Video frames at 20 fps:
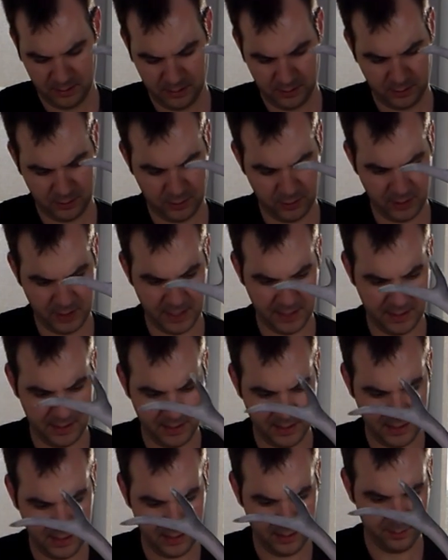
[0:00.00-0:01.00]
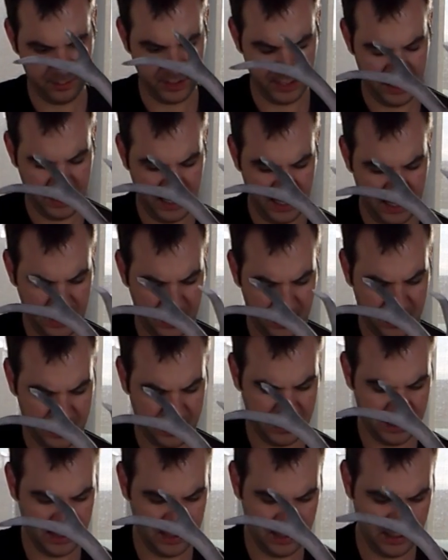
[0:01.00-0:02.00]
grind that in by
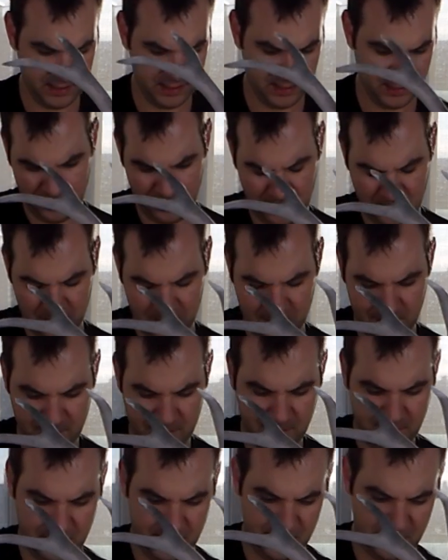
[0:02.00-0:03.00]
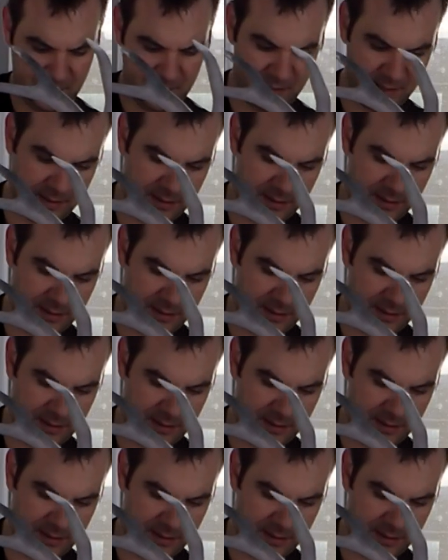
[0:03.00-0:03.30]
hand. And the